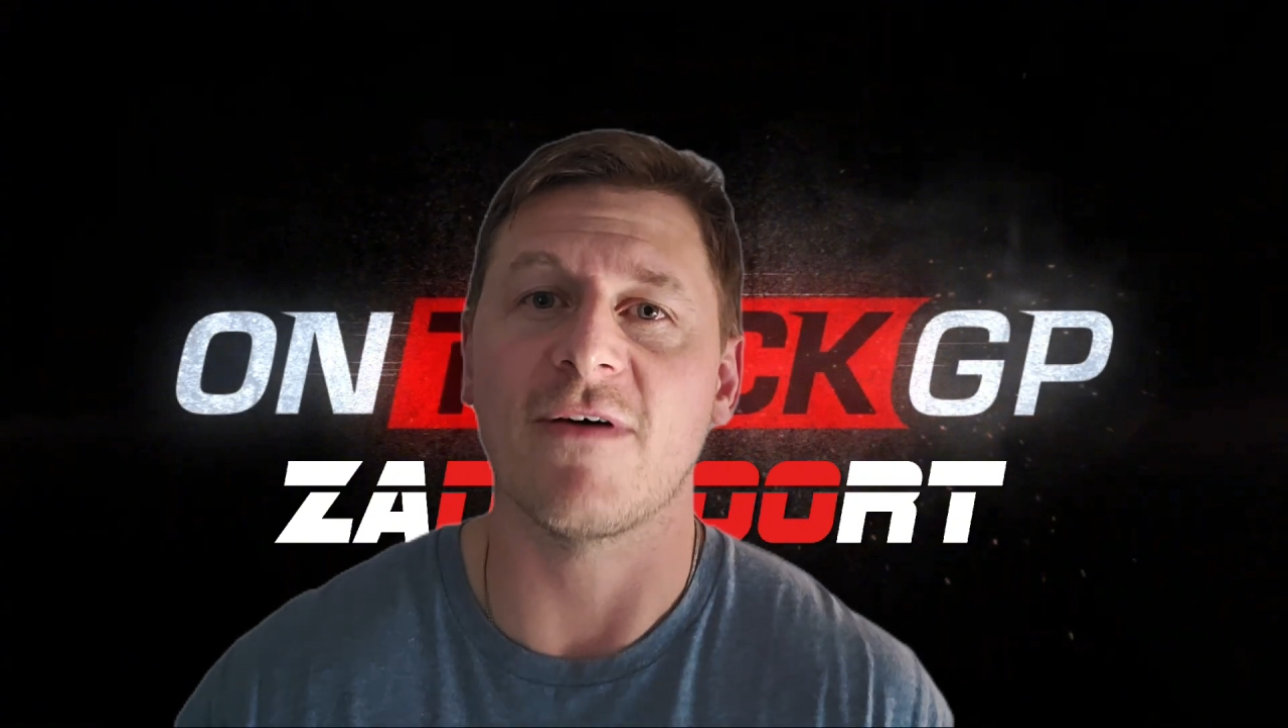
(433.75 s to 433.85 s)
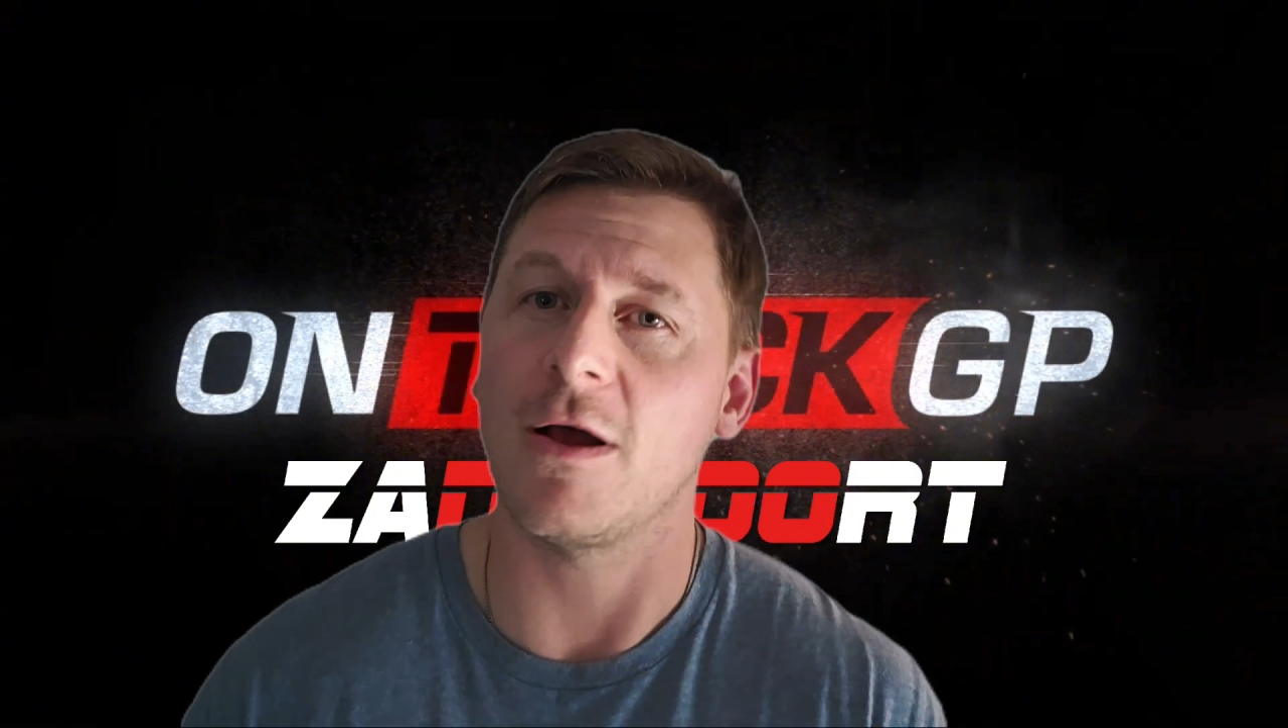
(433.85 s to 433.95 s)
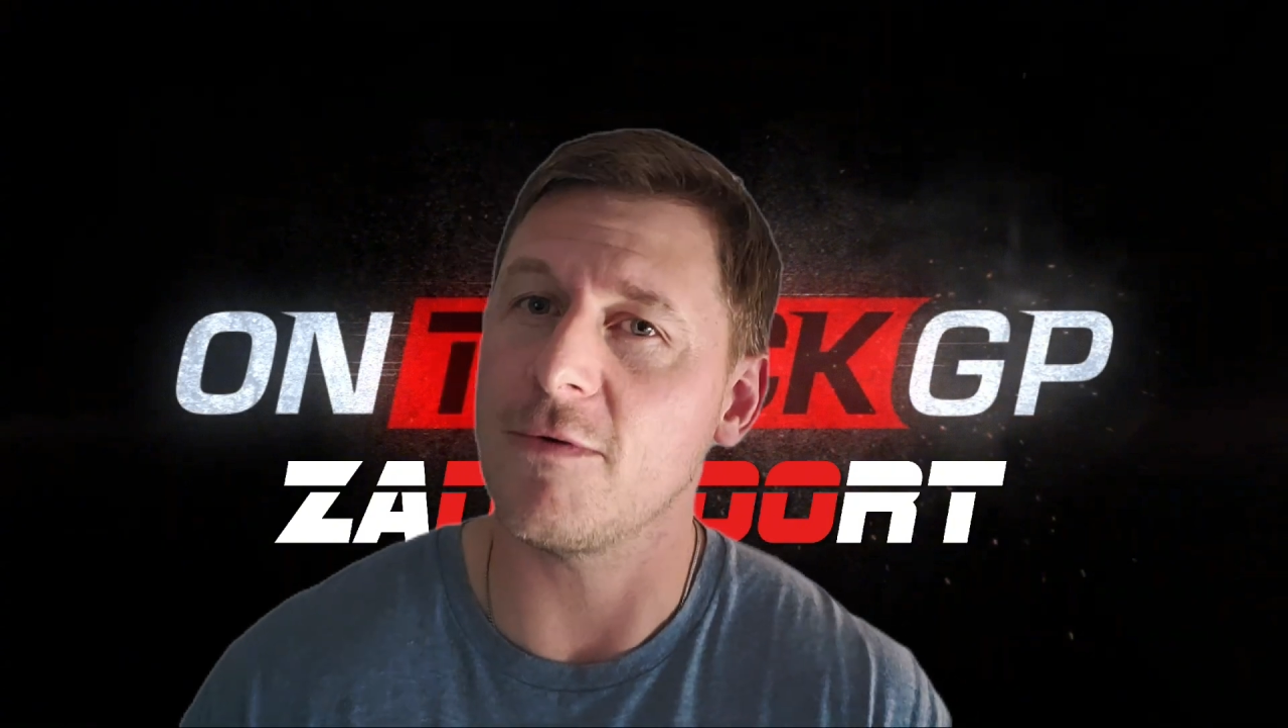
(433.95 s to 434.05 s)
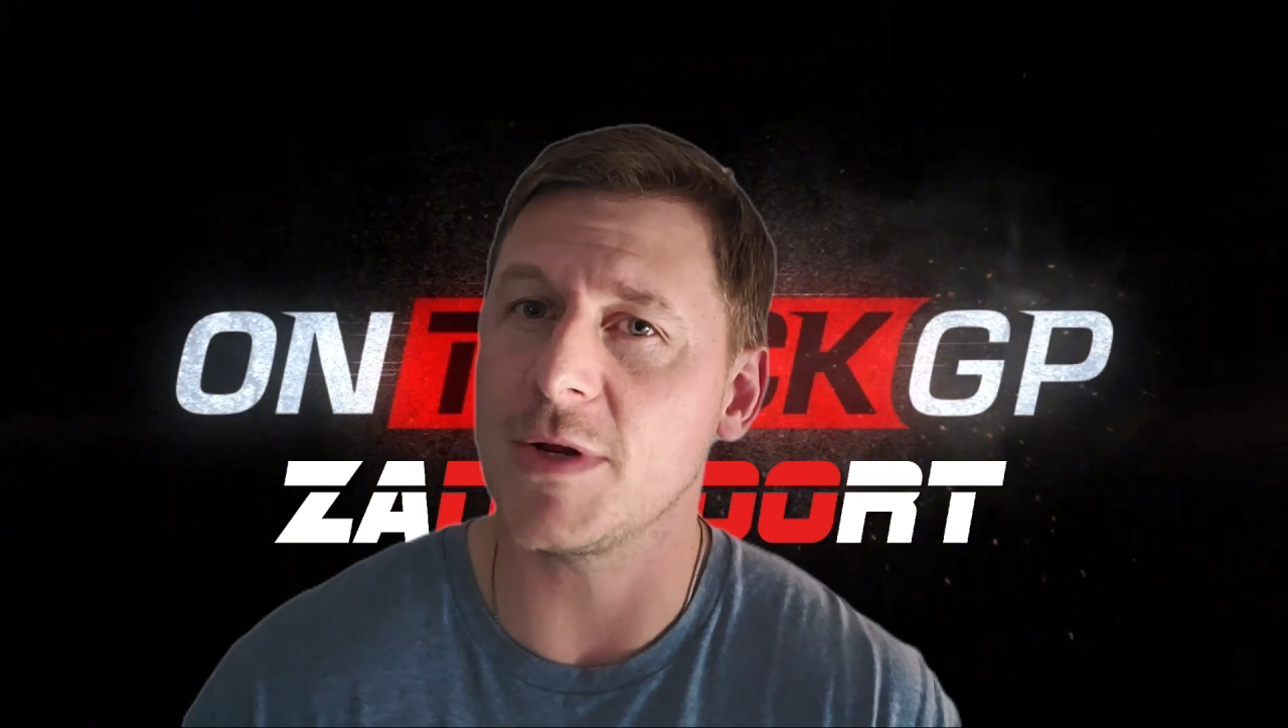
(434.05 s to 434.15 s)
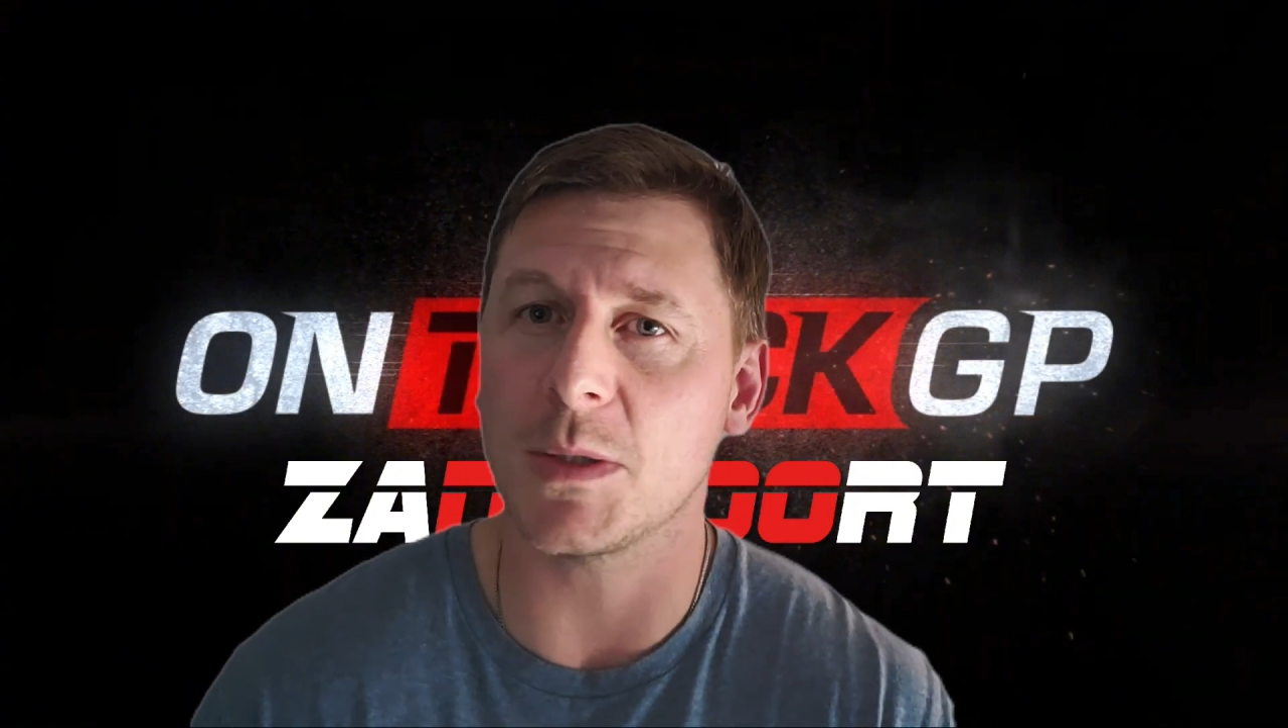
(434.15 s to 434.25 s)

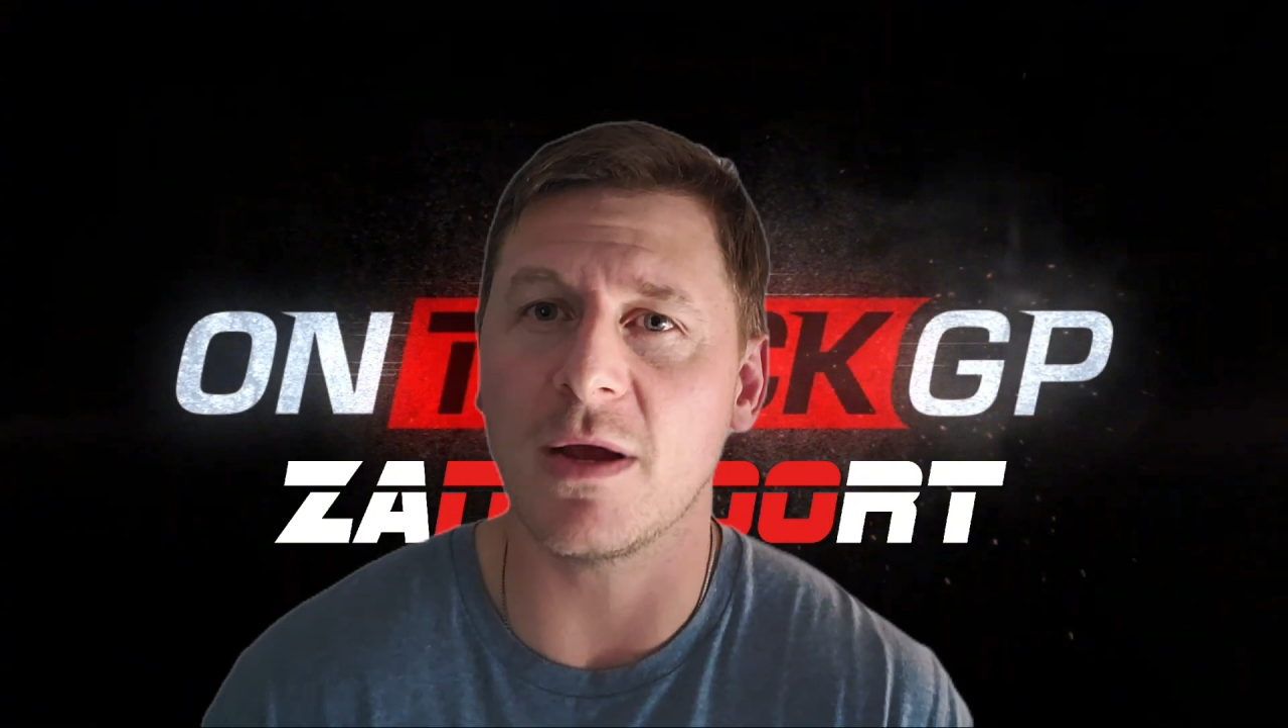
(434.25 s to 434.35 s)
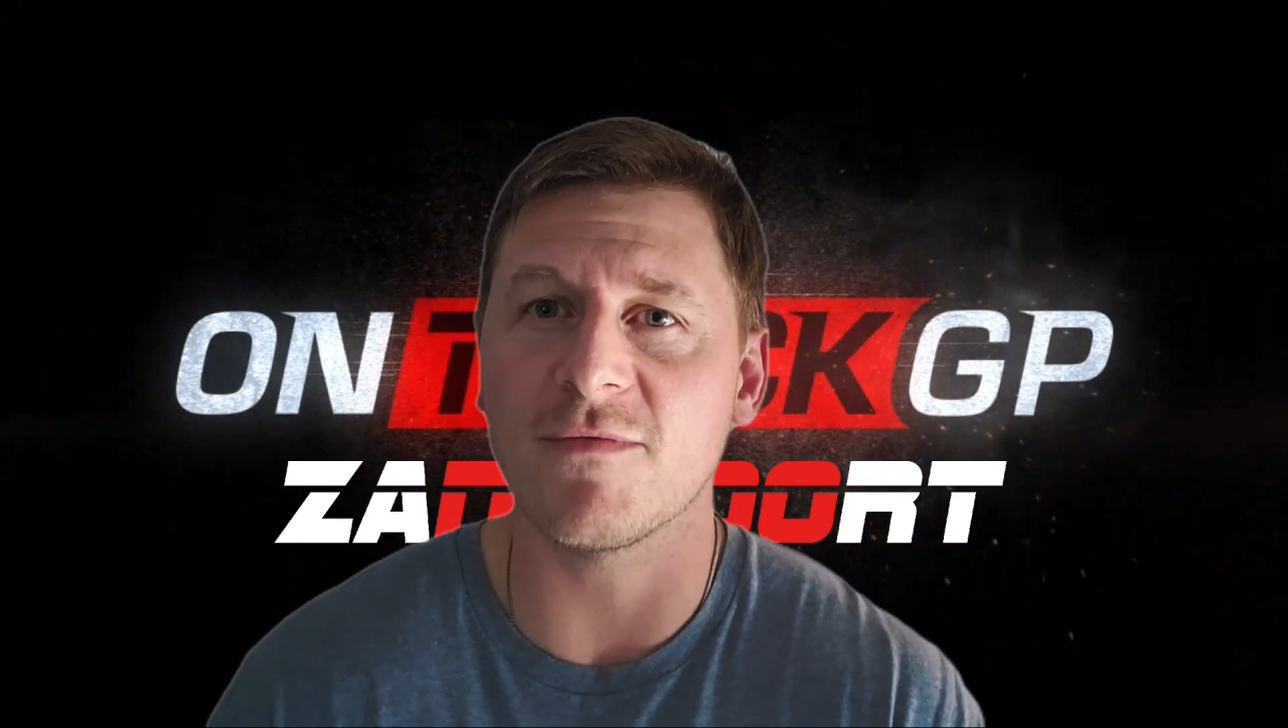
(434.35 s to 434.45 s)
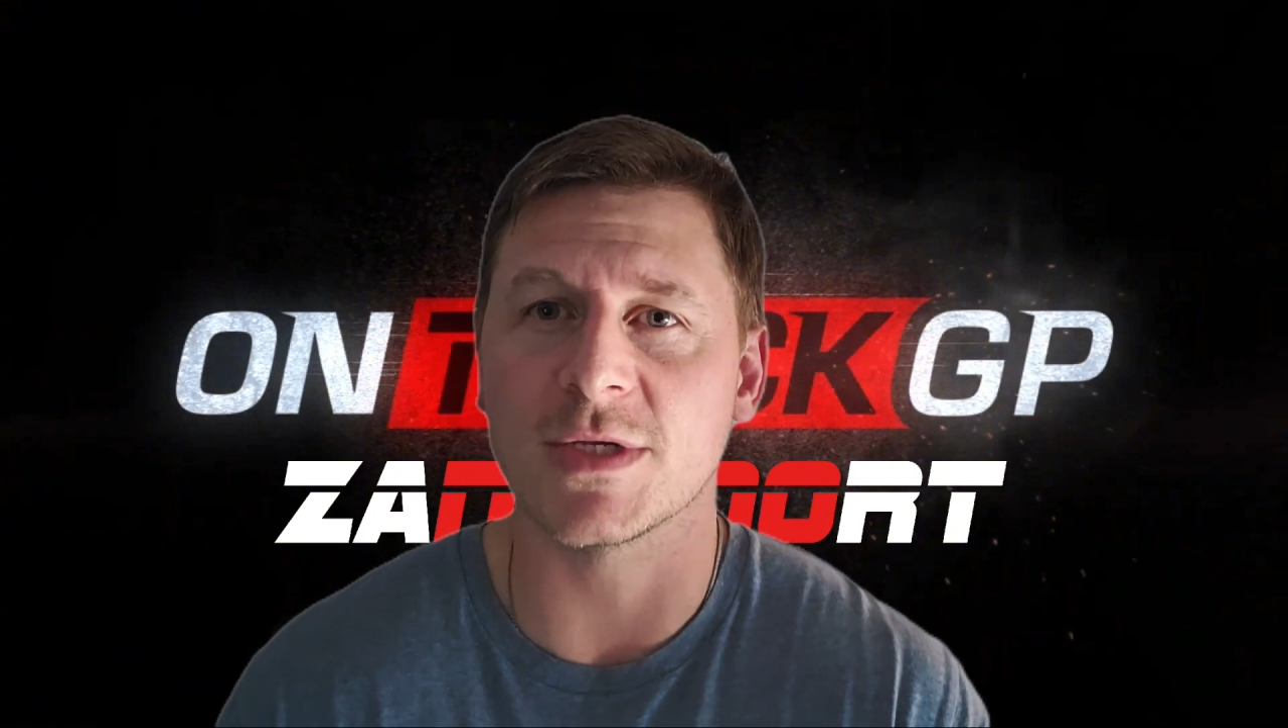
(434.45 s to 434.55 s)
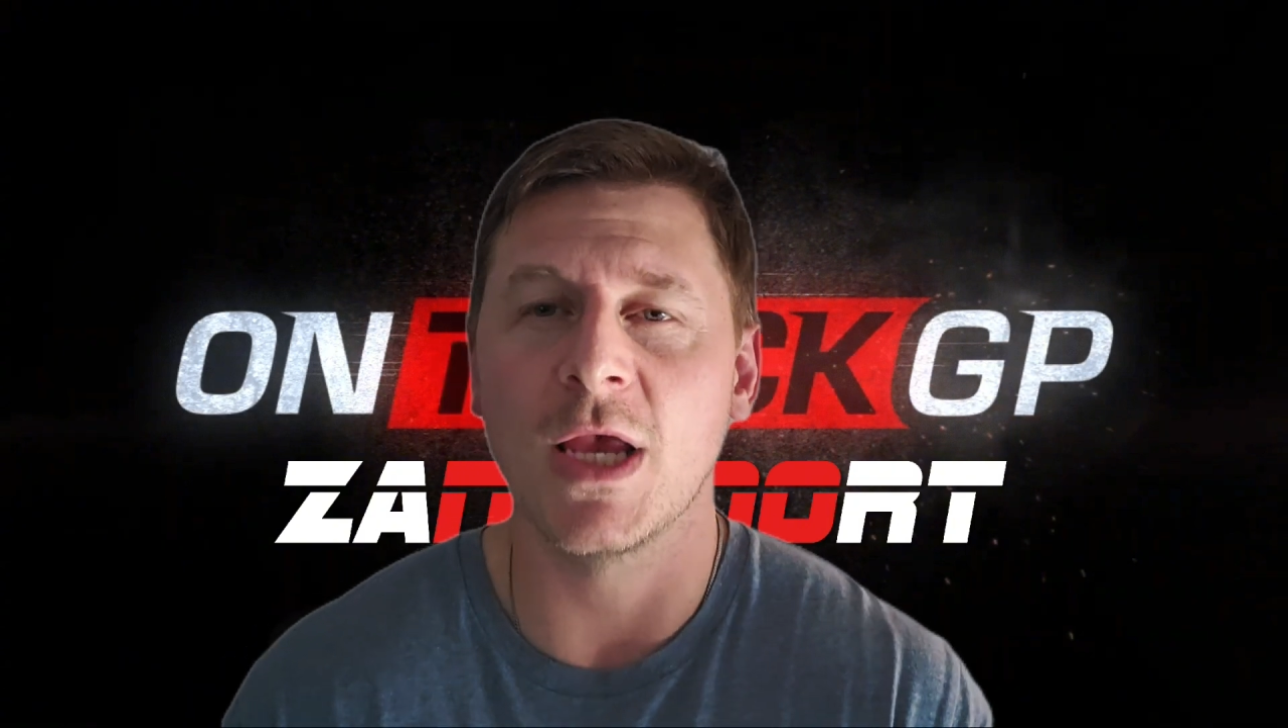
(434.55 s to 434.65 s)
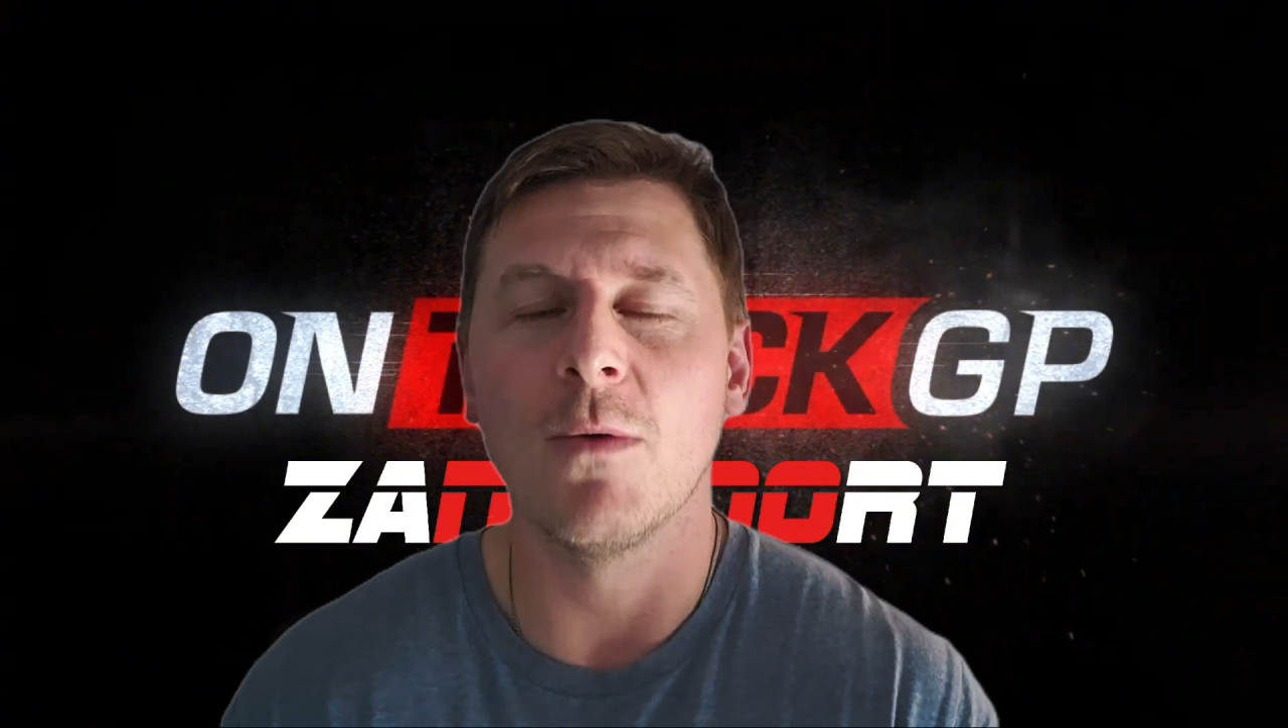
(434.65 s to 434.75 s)
hungry drivers,